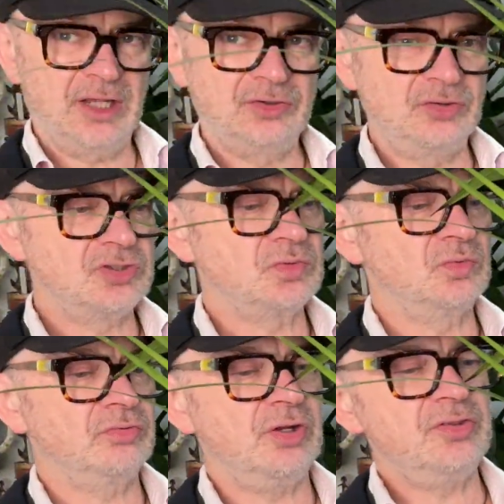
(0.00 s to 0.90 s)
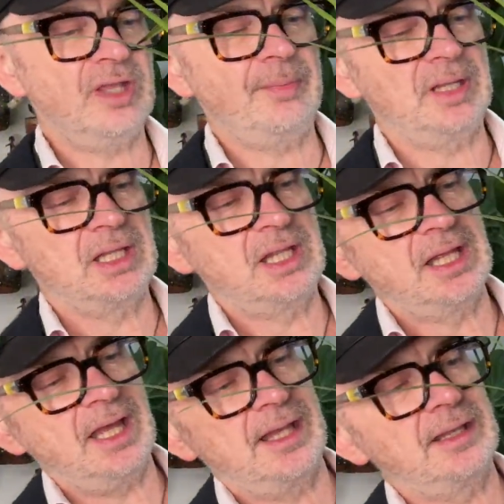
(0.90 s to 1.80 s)
unusual growth habit.
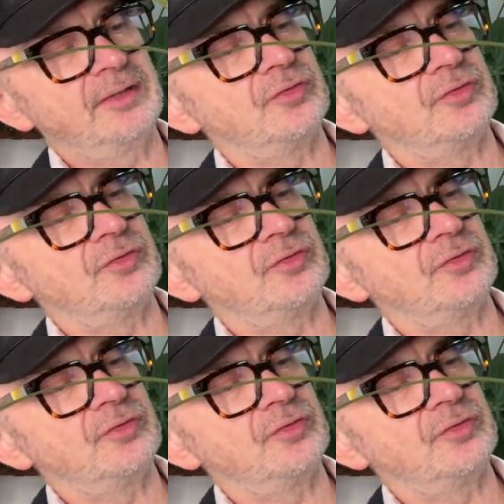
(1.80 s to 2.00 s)
And